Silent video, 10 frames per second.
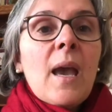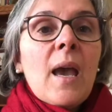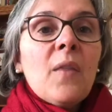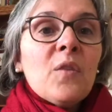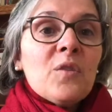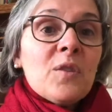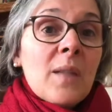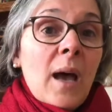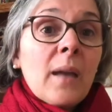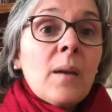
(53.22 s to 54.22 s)
and there's
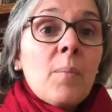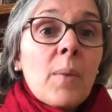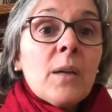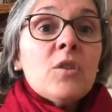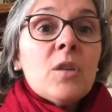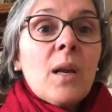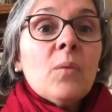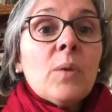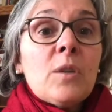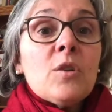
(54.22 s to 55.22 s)
not much in
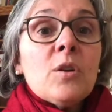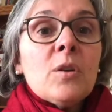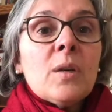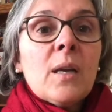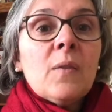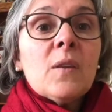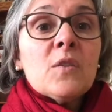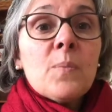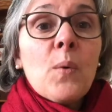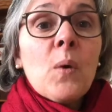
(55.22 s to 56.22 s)
return at
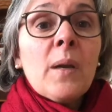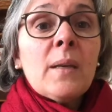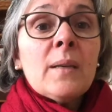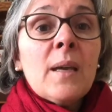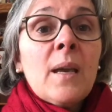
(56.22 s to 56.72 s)
this point.